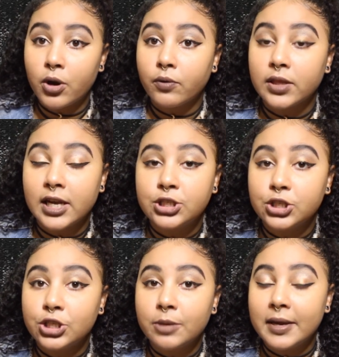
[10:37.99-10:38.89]
want a
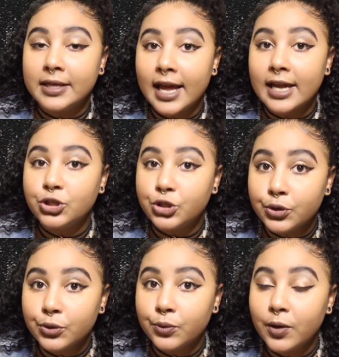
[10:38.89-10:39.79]
relationship and they
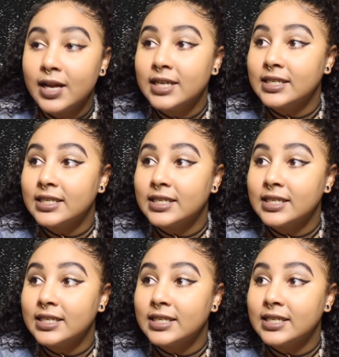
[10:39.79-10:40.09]
do,